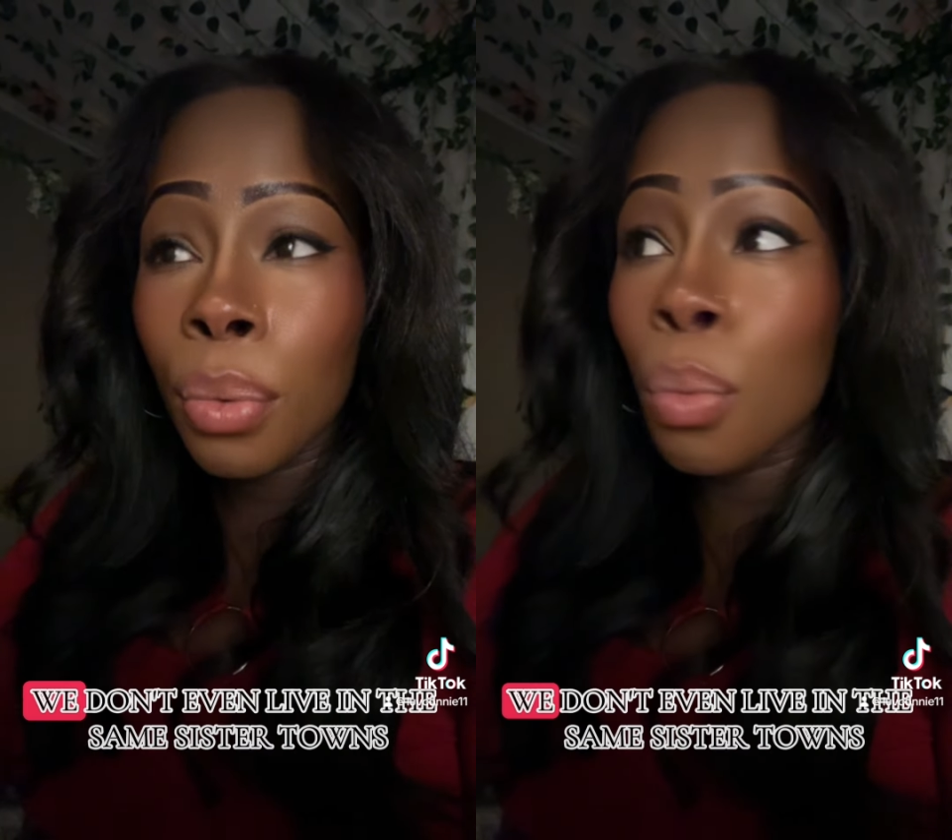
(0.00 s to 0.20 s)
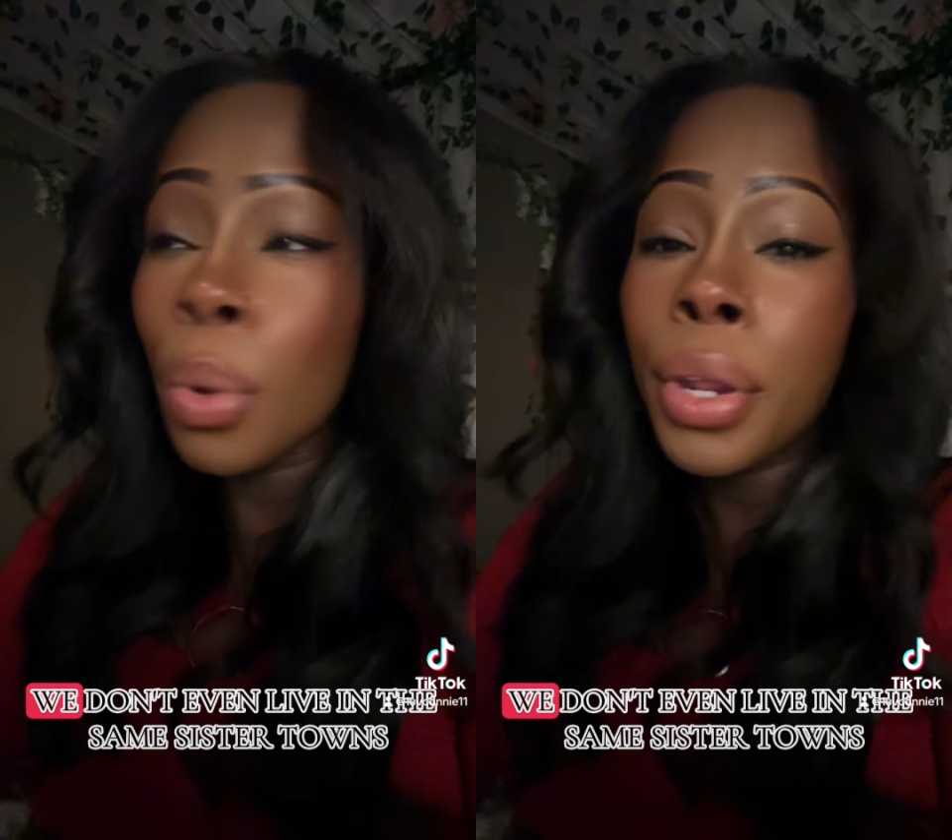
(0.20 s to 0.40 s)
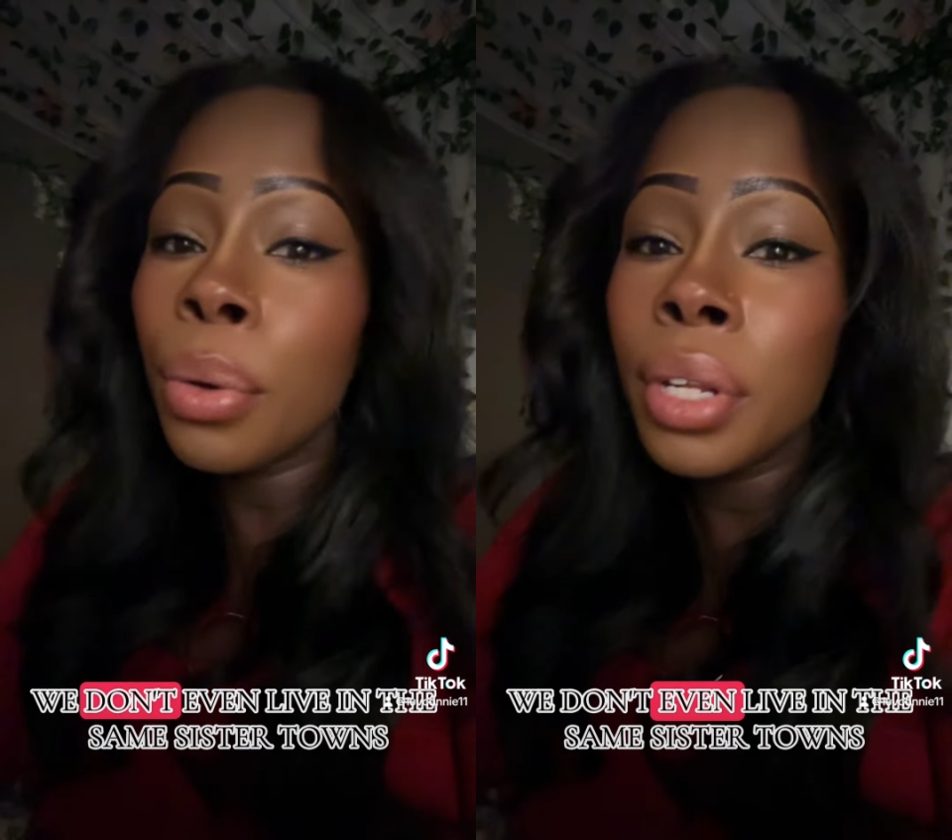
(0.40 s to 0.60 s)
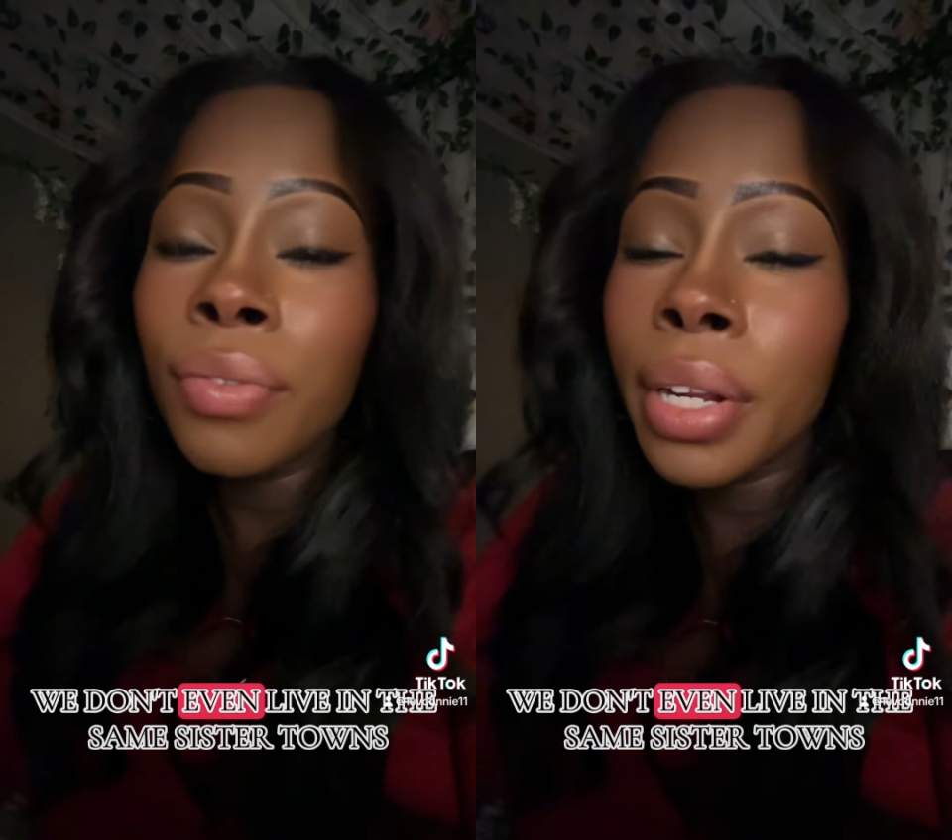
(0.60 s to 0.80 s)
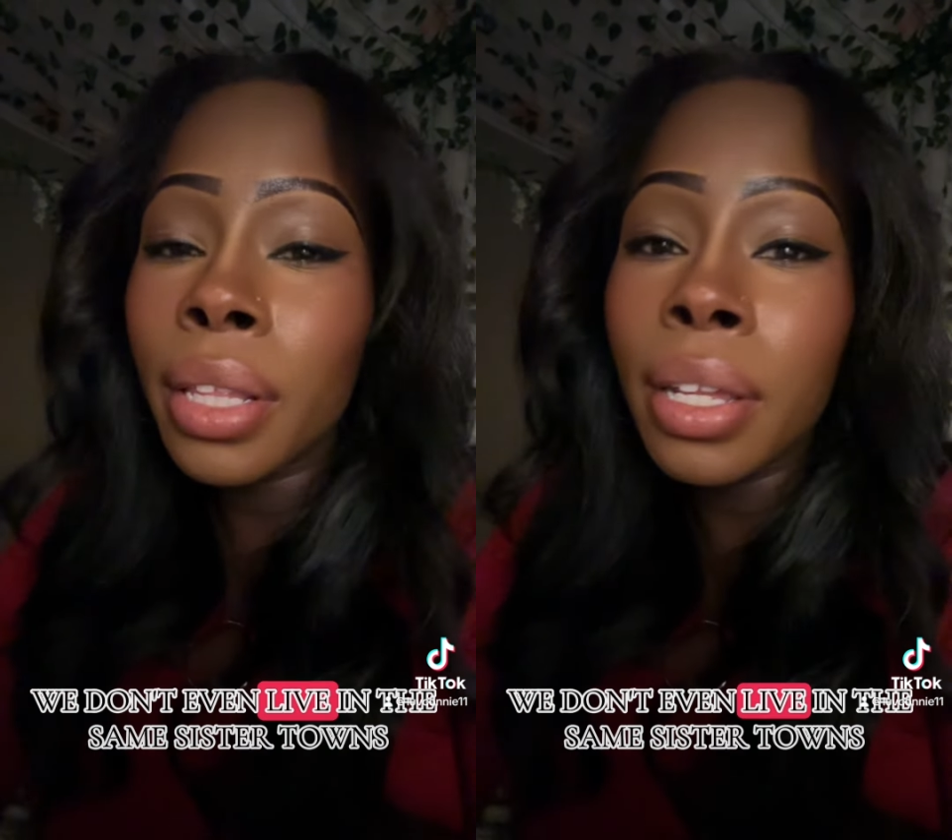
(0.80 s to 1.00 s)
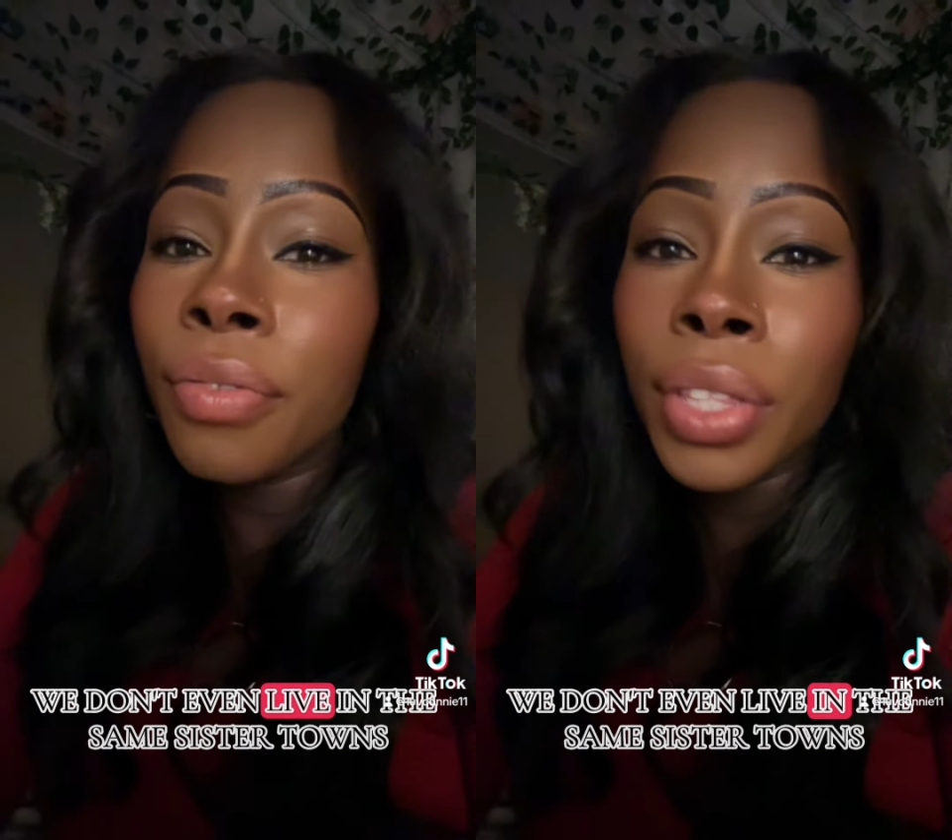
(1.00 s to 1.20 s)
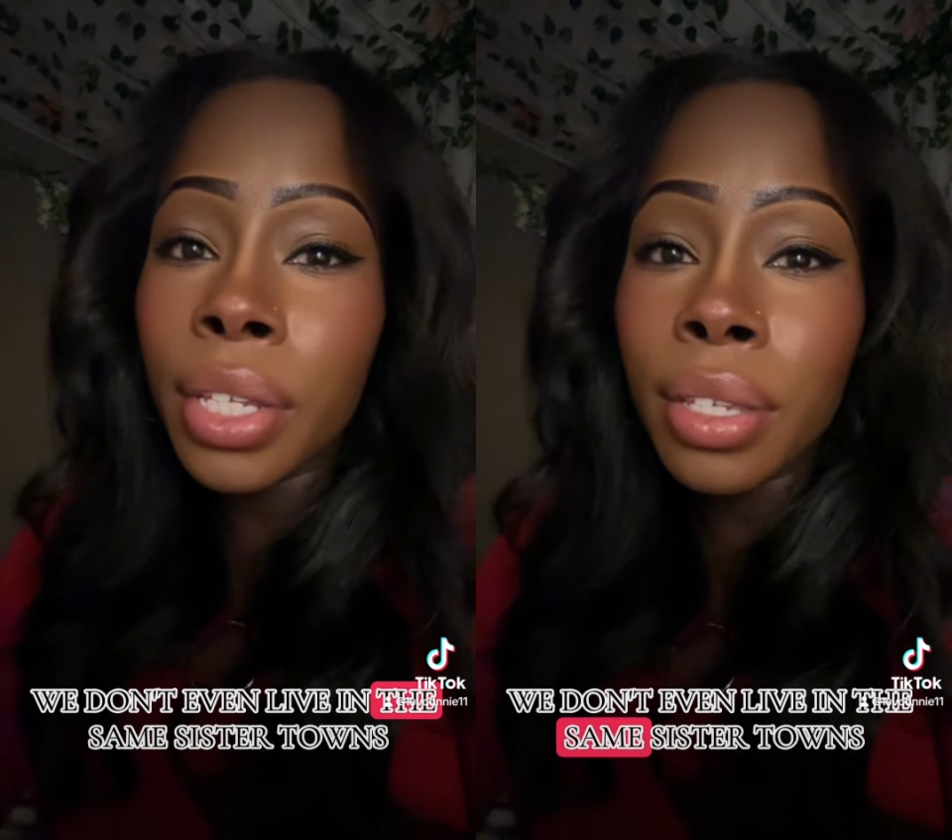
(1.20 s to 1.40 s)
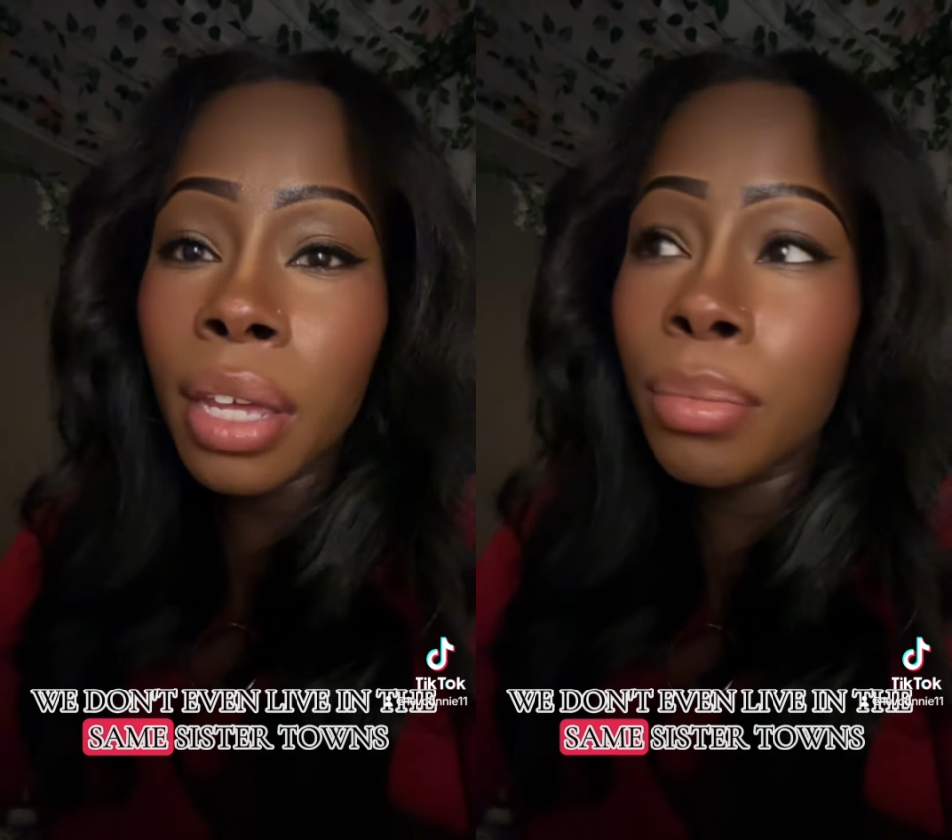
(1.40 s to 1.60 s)
We don't even live in
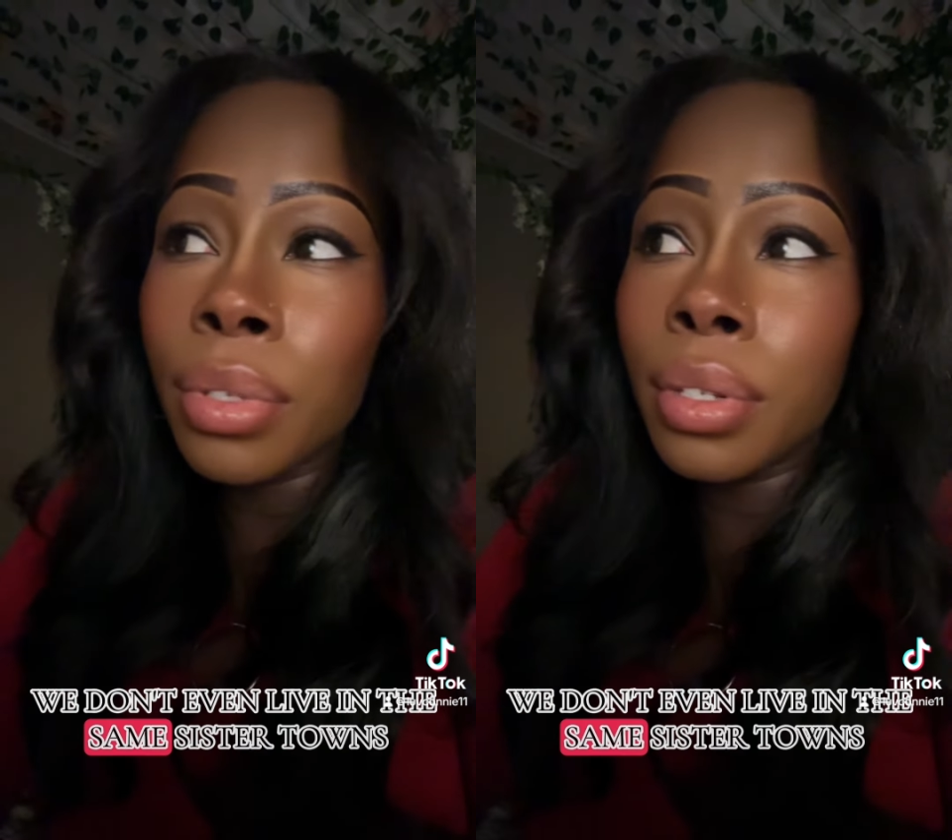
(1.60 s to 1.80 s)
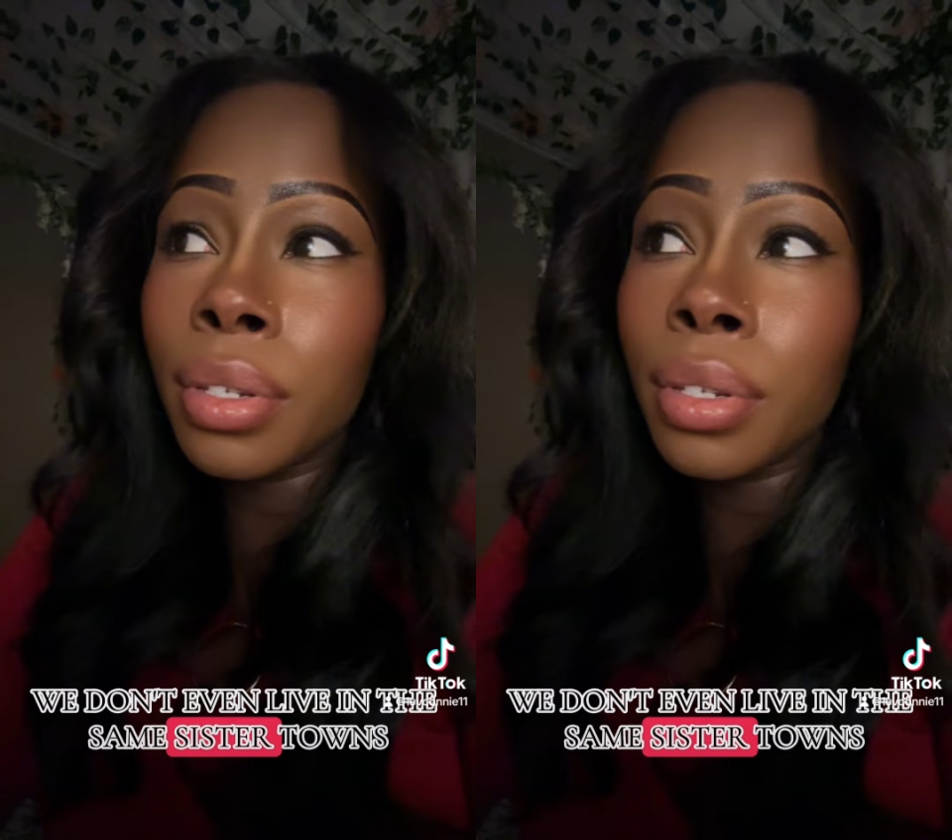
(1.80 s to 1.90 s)
the same